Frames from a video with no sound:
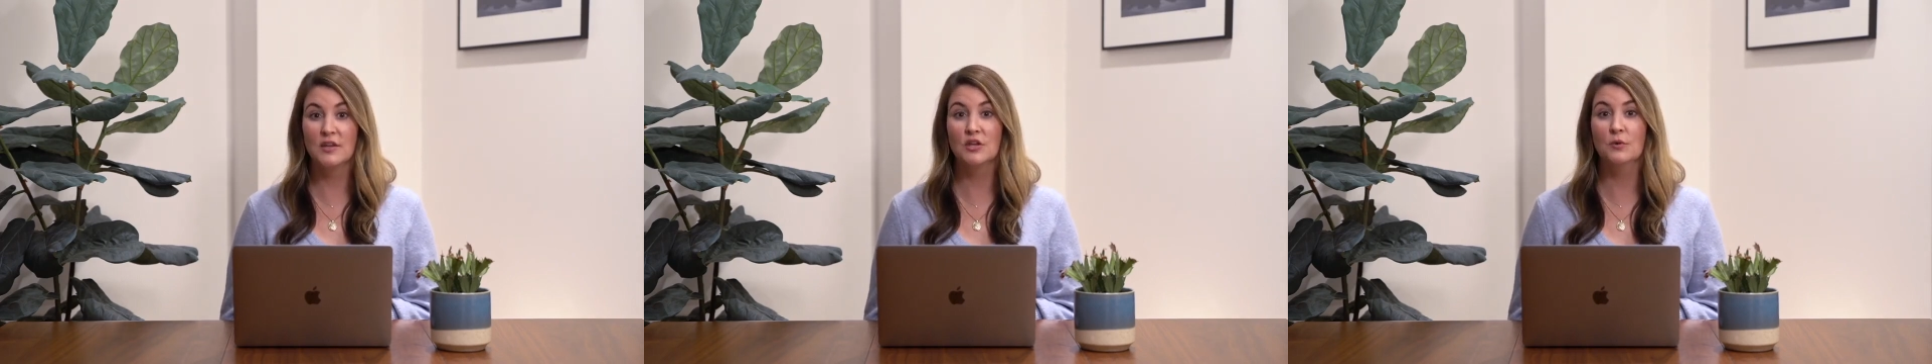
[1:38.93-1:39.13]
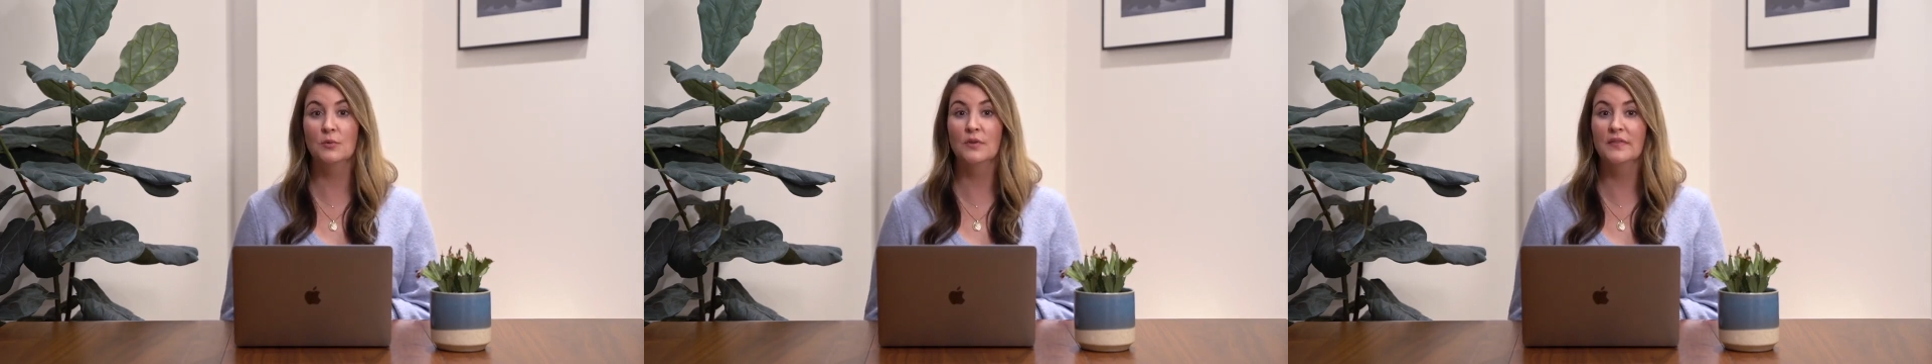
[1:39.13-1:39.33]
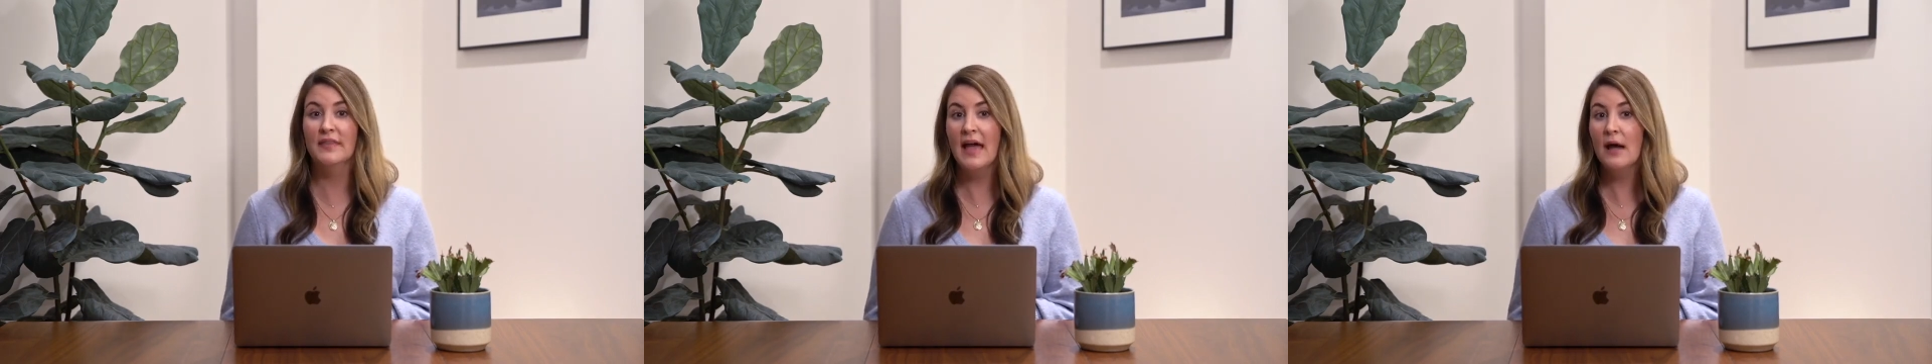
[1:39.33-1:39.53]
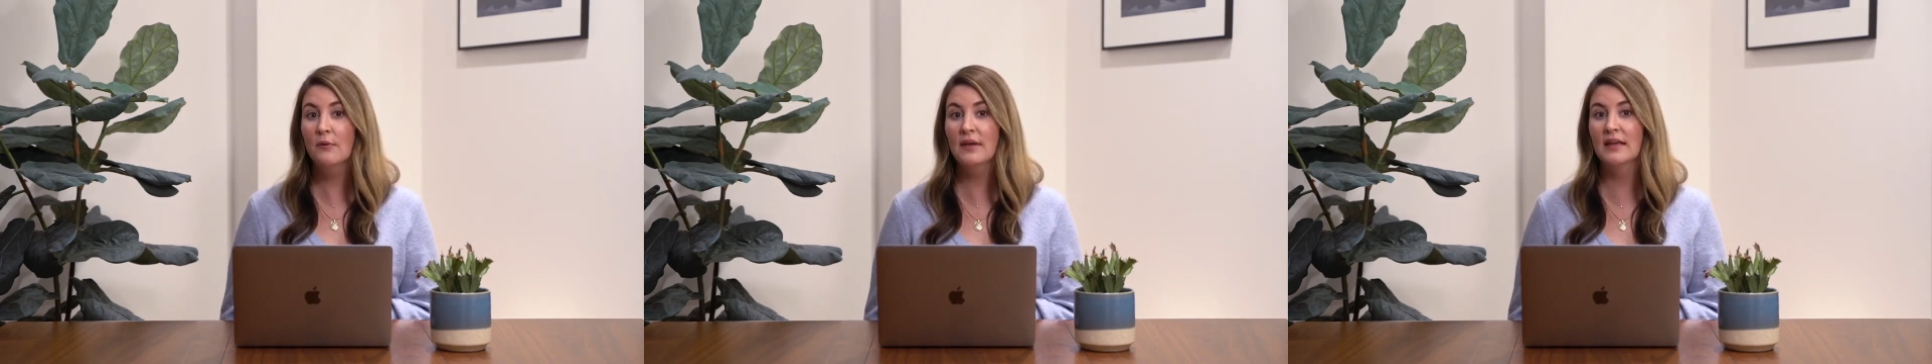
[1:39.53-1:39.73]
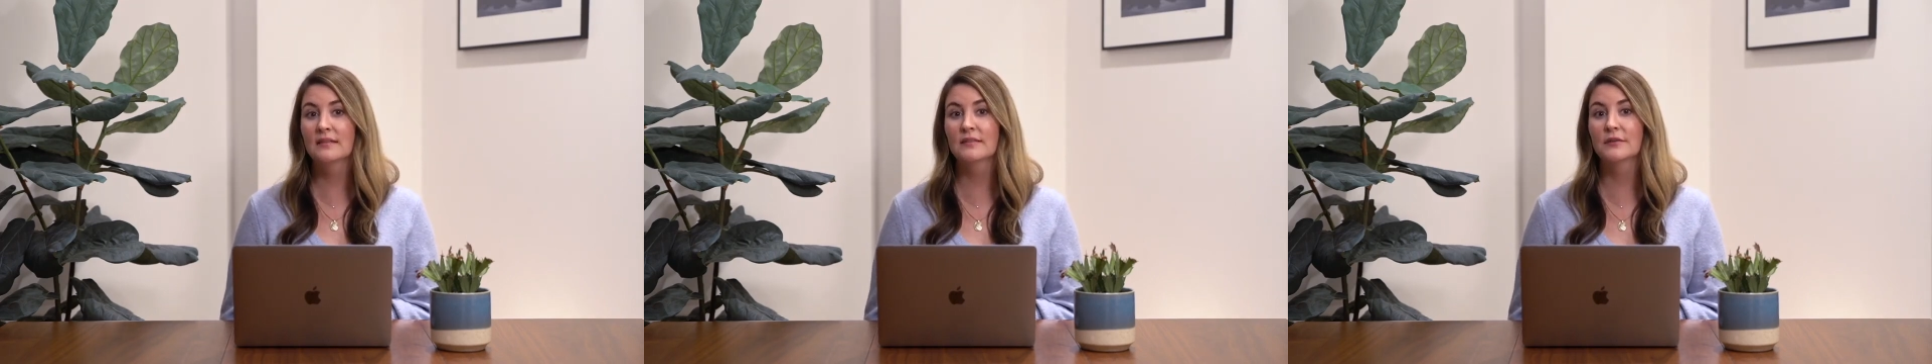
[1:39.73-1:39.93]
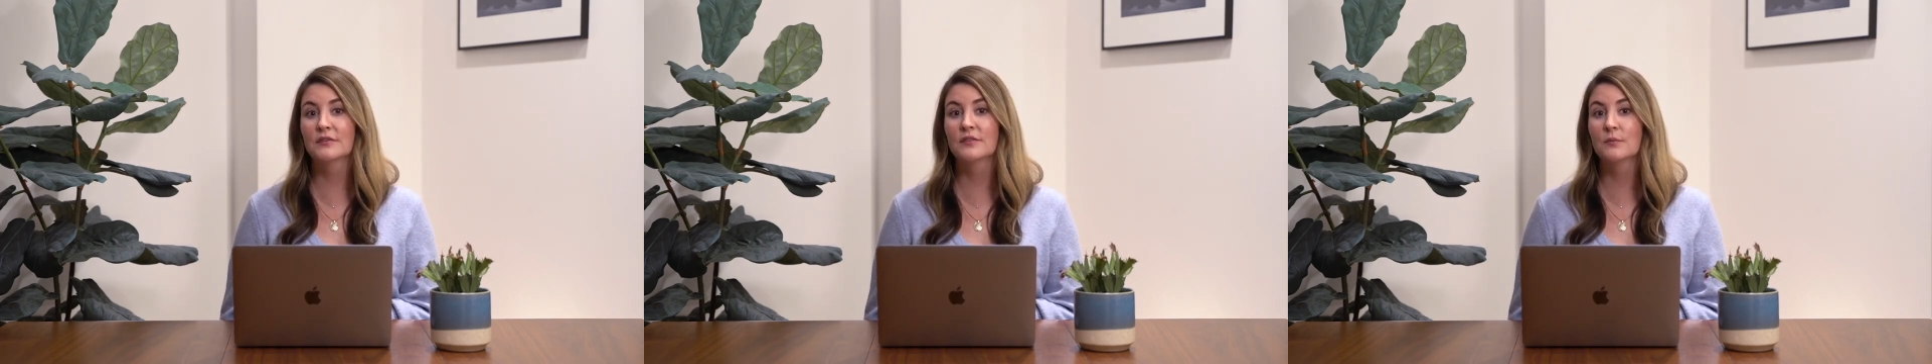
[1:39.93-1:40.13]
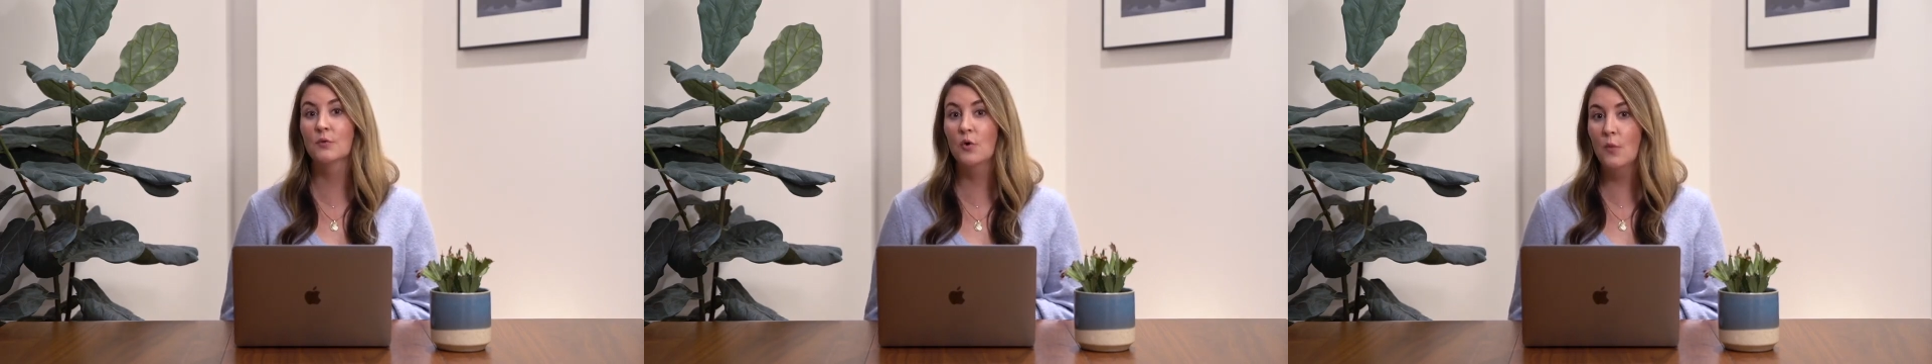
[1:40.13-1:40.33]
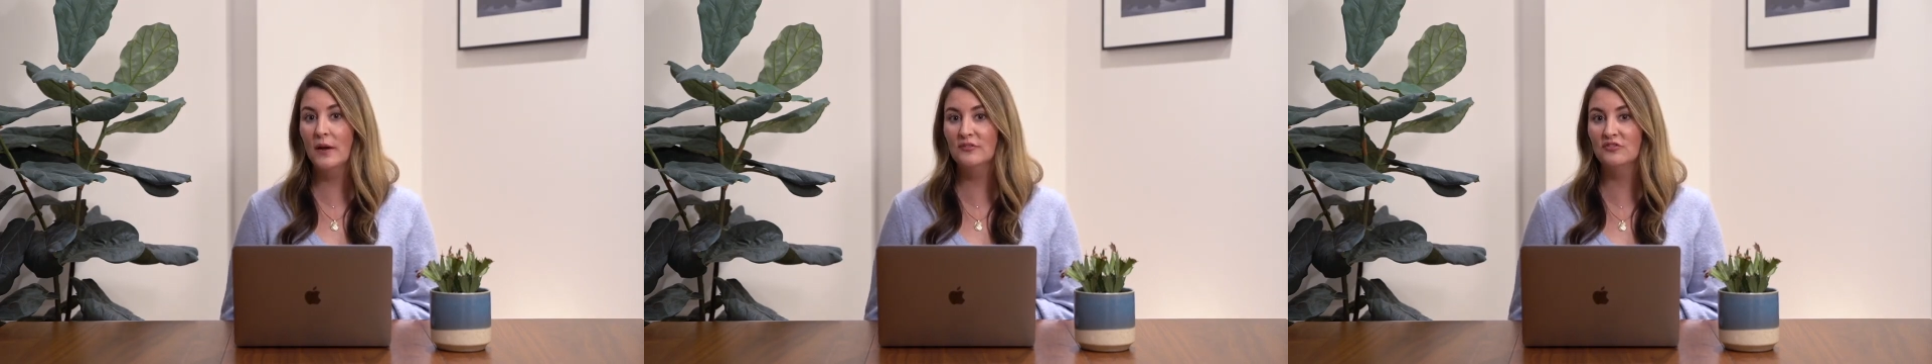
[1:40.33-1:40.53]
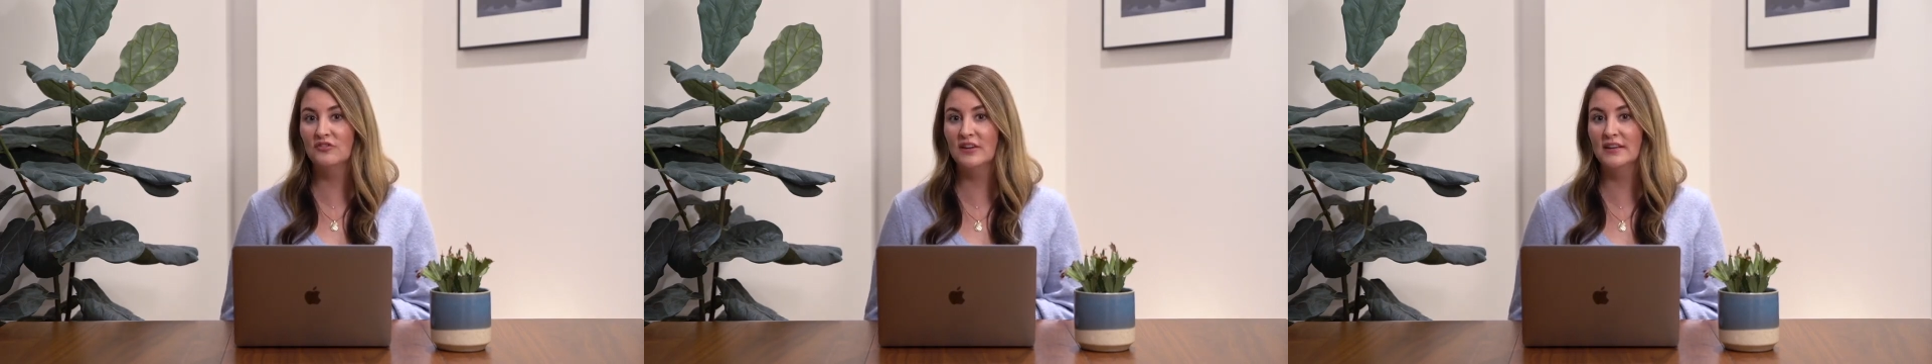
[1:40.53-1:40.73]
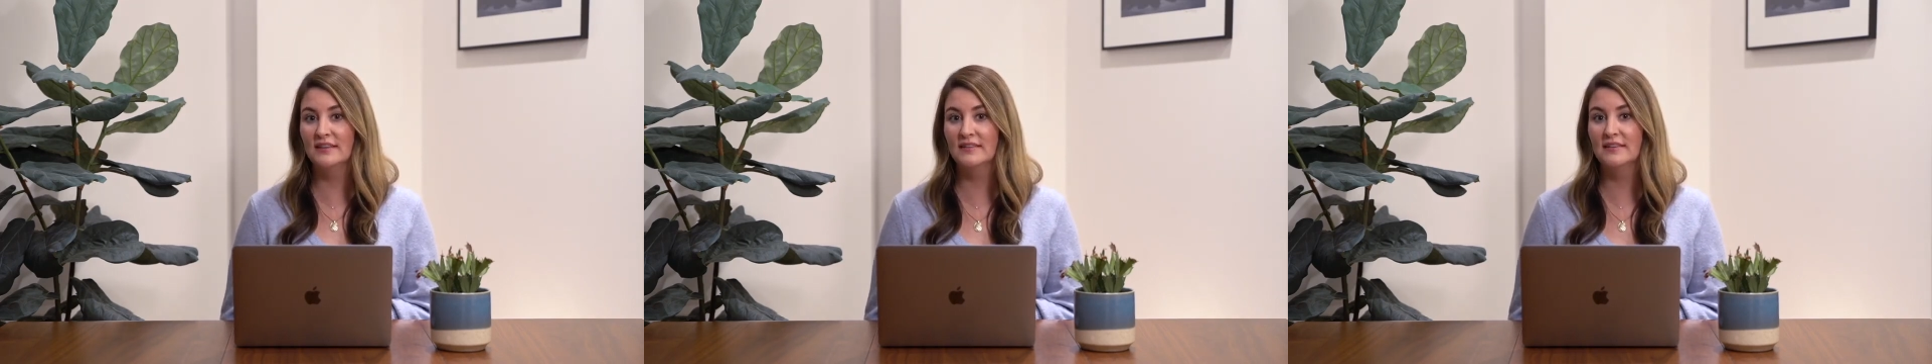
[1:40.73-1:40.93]
you will now answer some
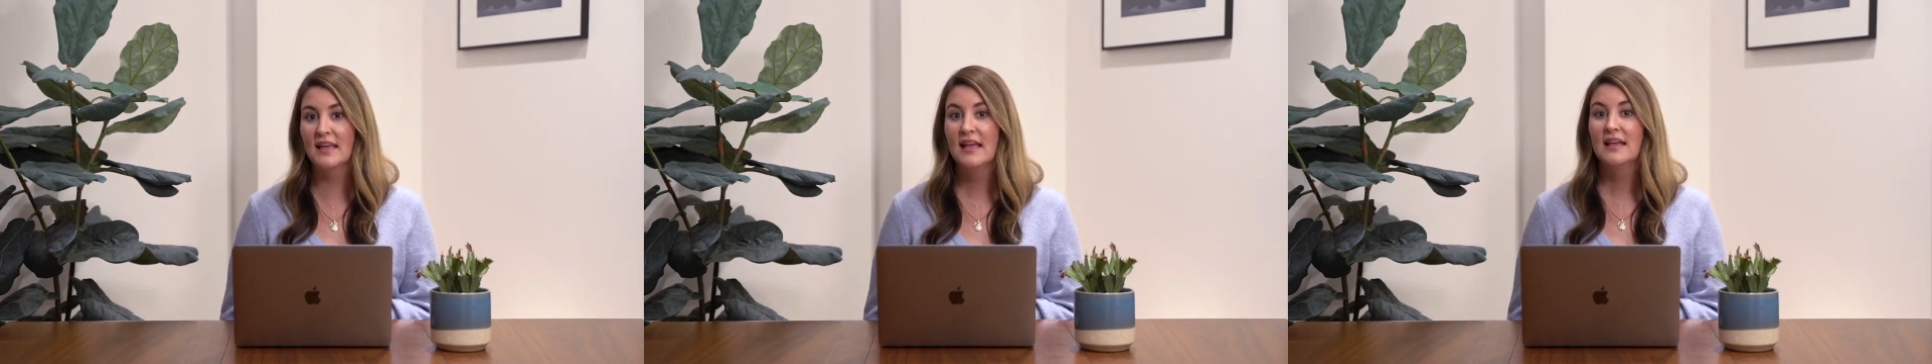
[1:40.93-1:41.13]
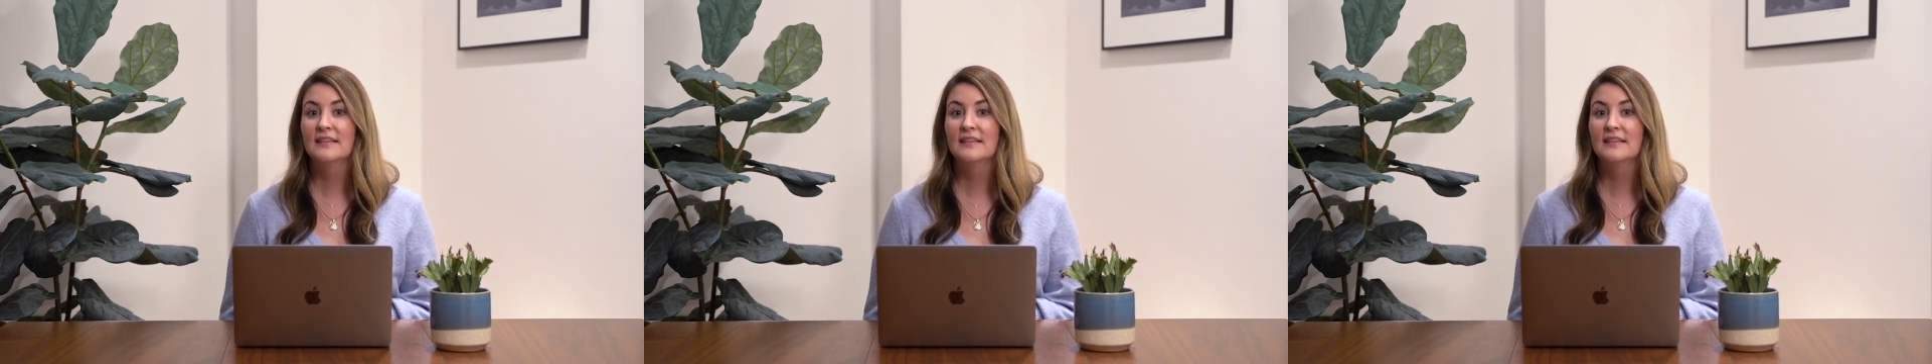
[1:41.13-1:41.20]
questions